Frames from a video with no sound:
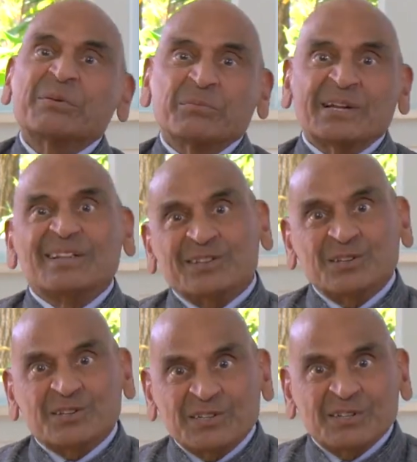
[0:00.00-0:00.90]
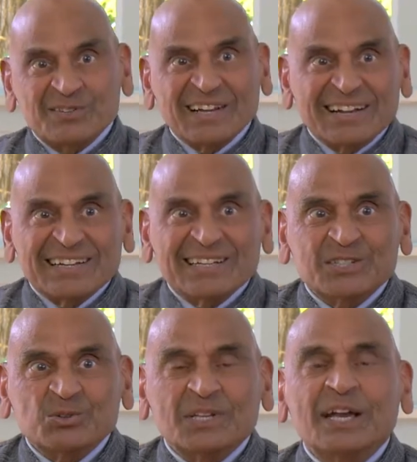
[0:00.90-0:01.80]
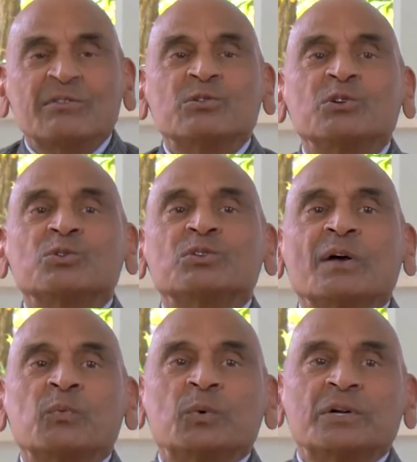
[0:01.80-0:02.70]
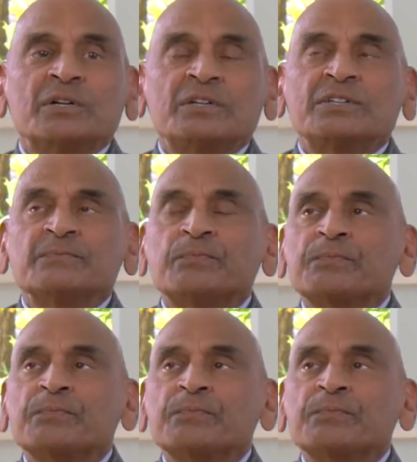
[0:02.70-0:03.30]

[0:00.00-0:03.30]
But this is the difficulty. So they have to use some words.